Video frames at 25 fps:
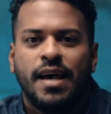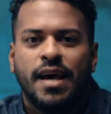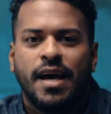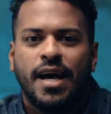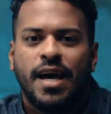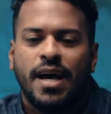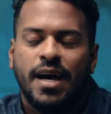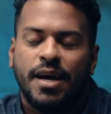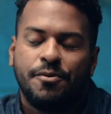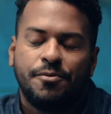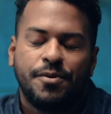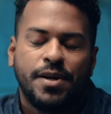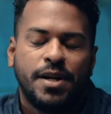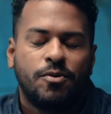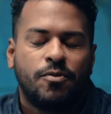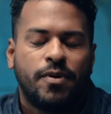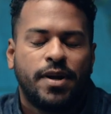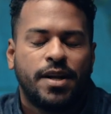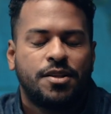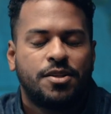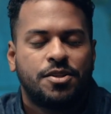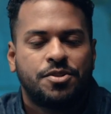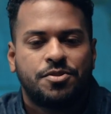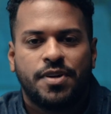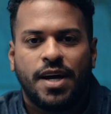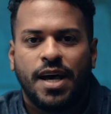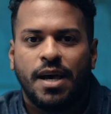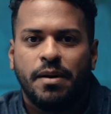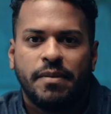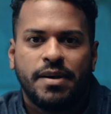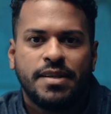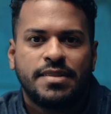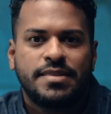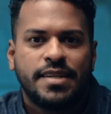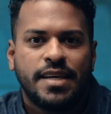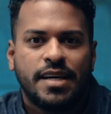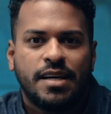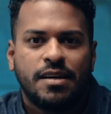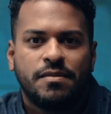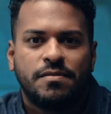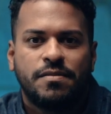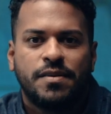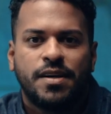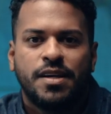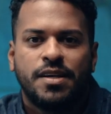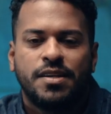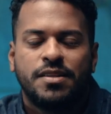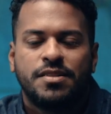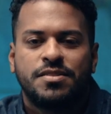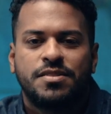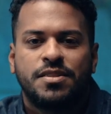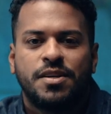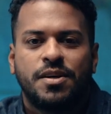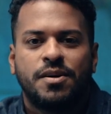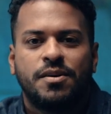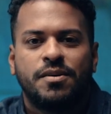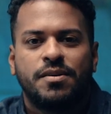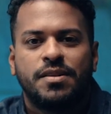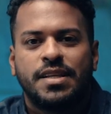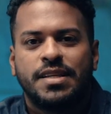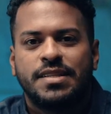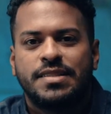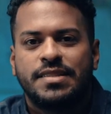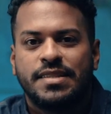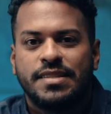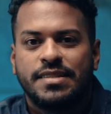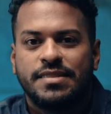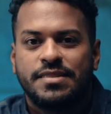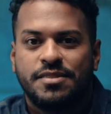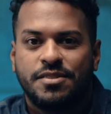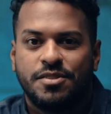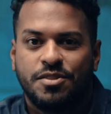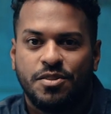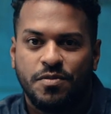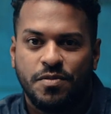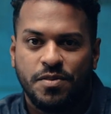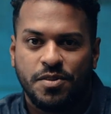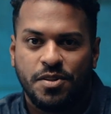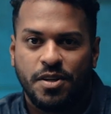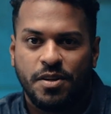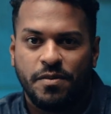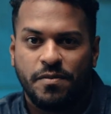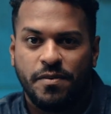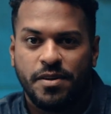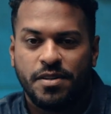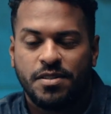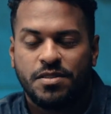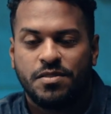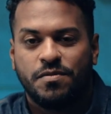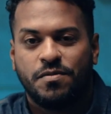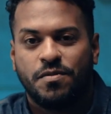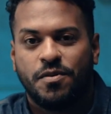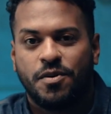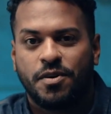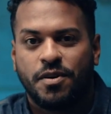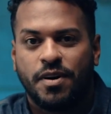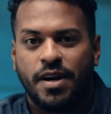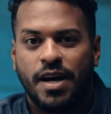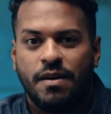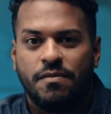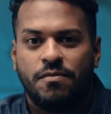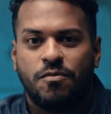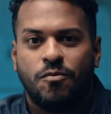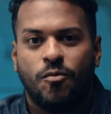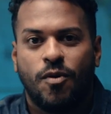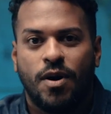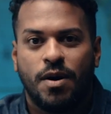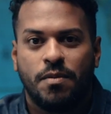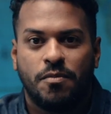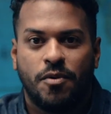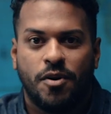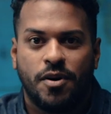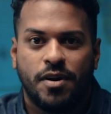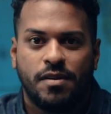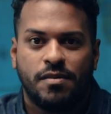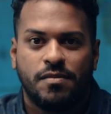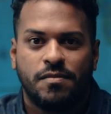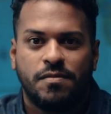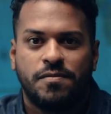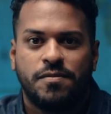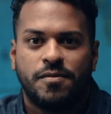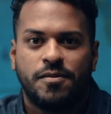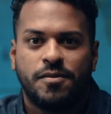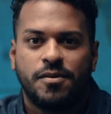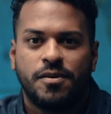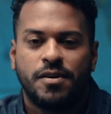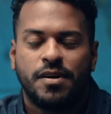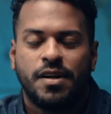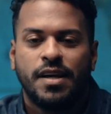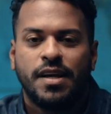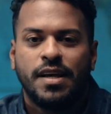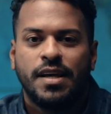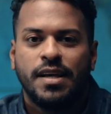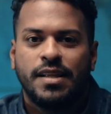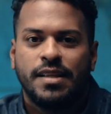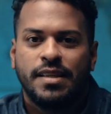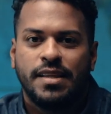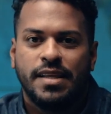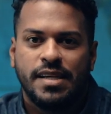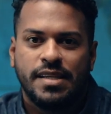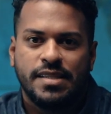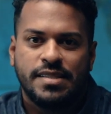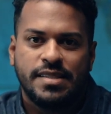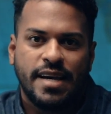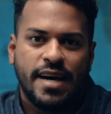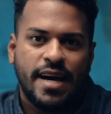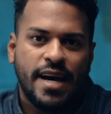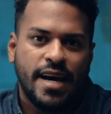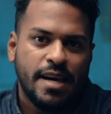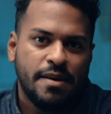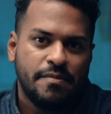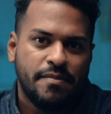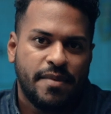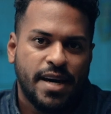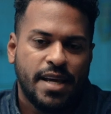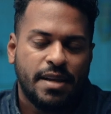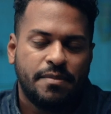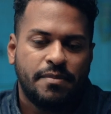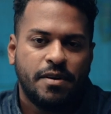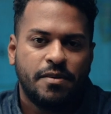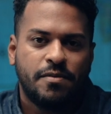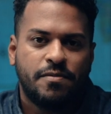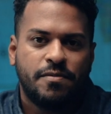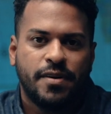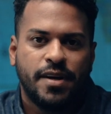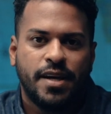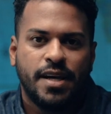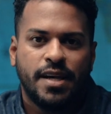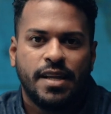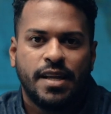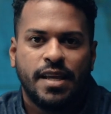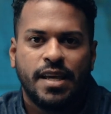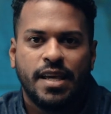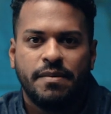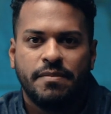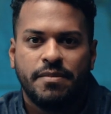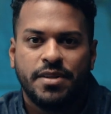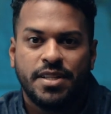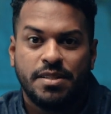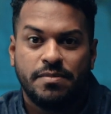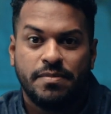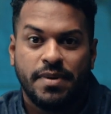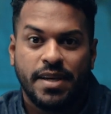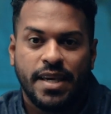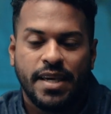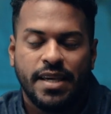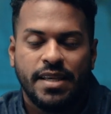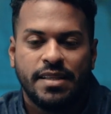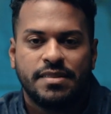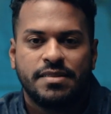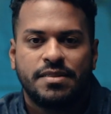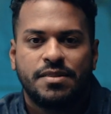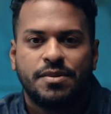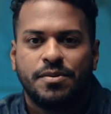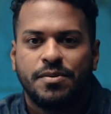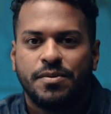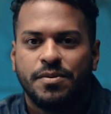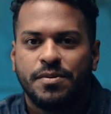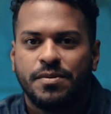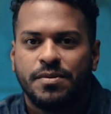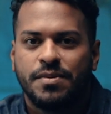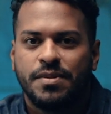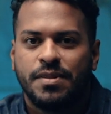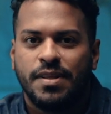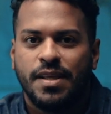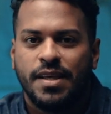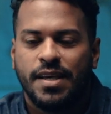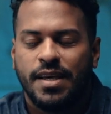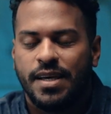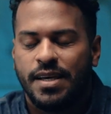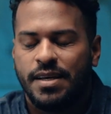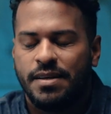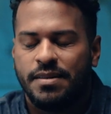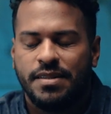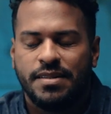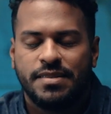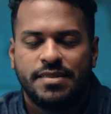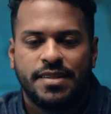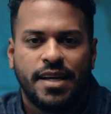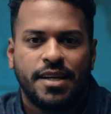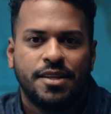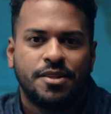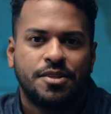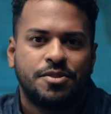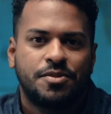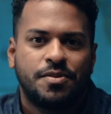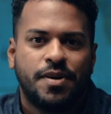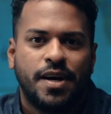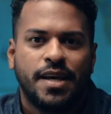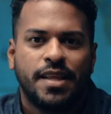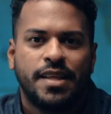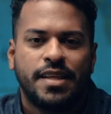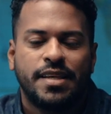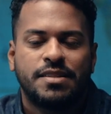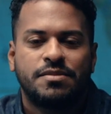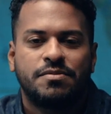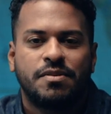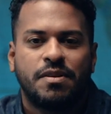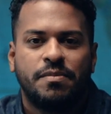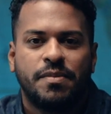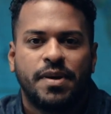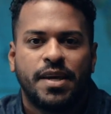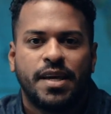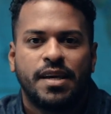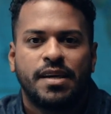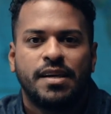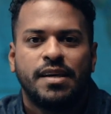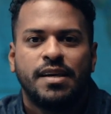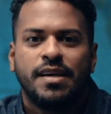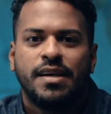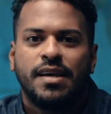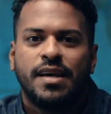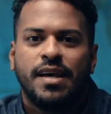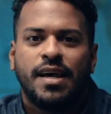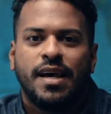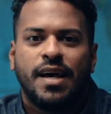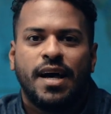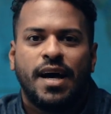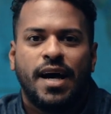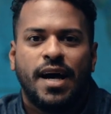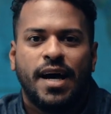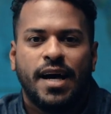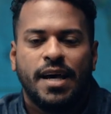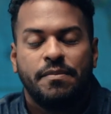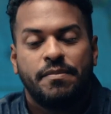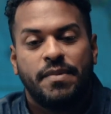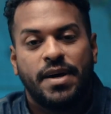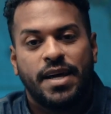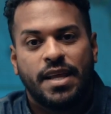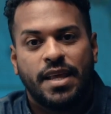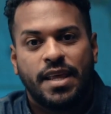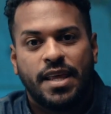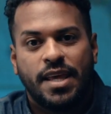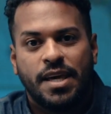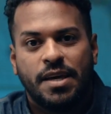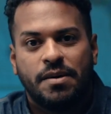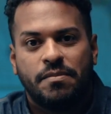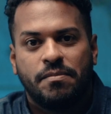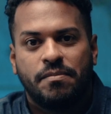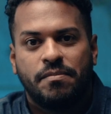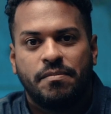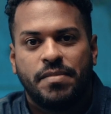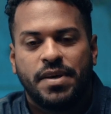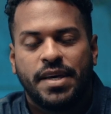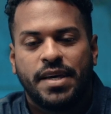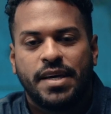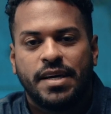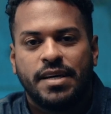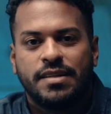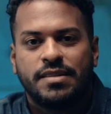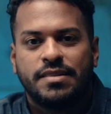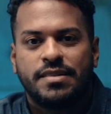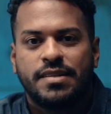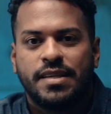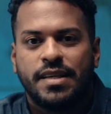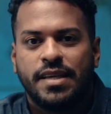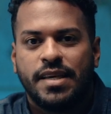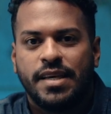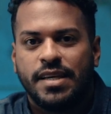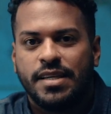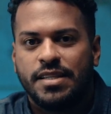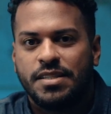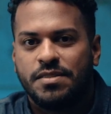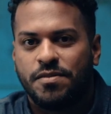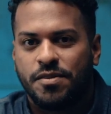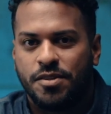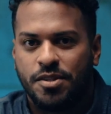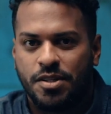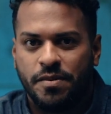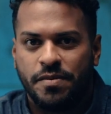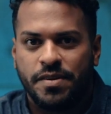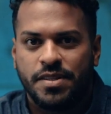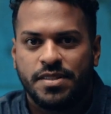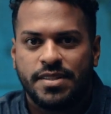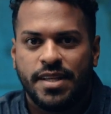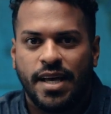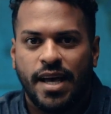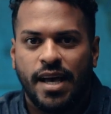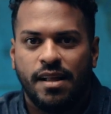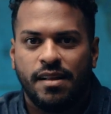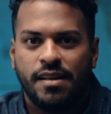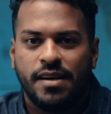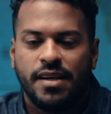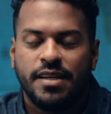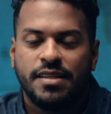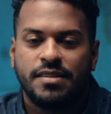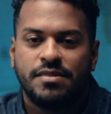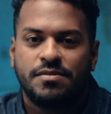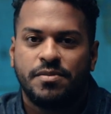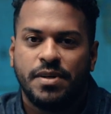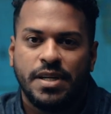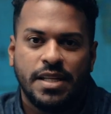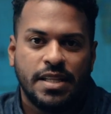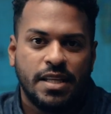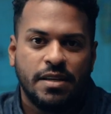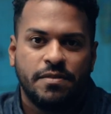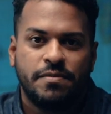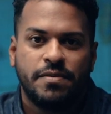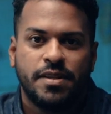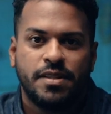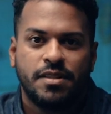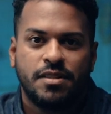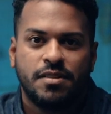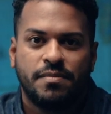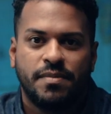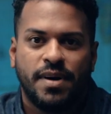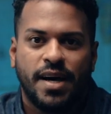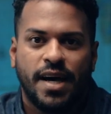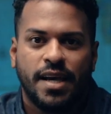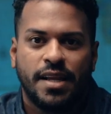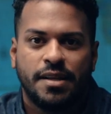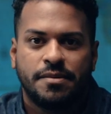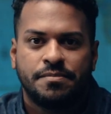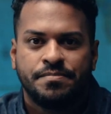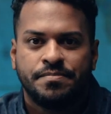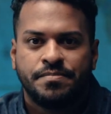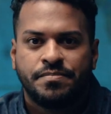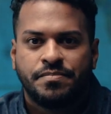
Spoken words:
I really wanted to try myself. So this is two photographers photograph one model. For this, I invited my friend Emanuel who decided to try this with me. I invited him because his photography style is really different to mine.